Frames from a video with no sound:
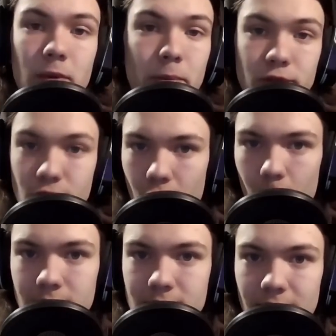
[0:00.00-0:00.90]
people to
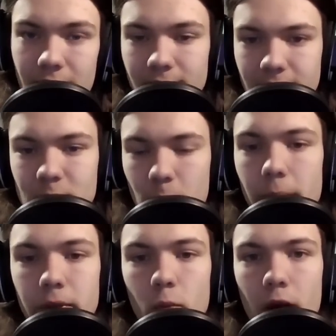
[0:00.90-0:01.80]
know it, and that's
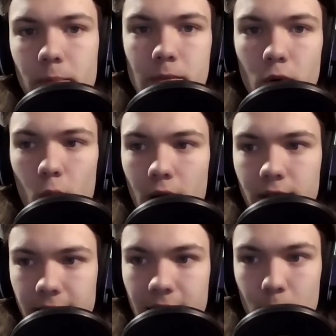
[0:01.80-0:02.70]
probably why people
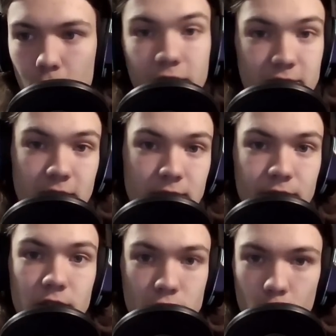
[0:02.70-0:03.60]
want like a more
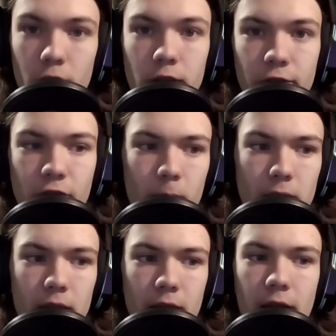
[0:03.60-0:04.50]
extensive tutorial from
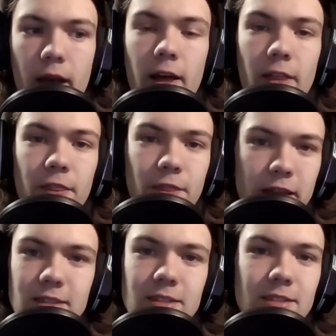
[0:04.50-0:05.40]
me.
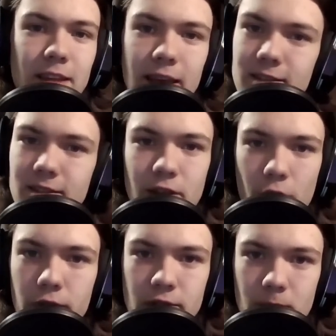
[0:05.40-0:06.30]
This isn't
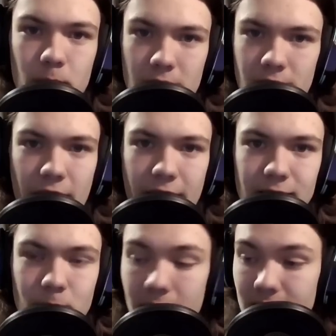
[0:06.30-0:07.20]
going to be
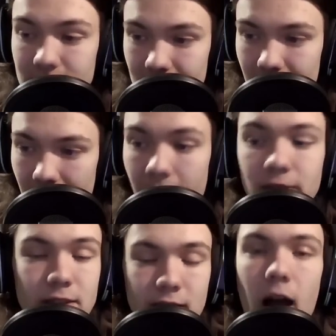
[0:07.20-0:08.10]
that, because
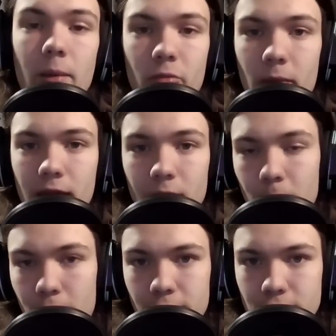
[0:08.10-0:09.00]
at the time of making
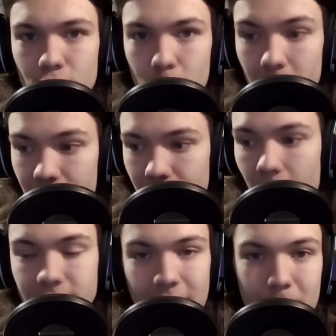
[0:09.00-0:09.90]
Portal 2 but
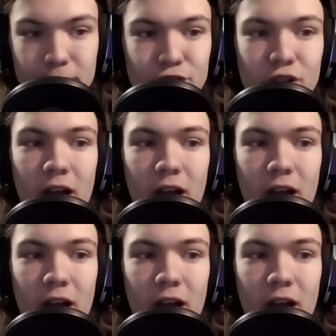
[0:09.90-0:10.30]
Fall Damage,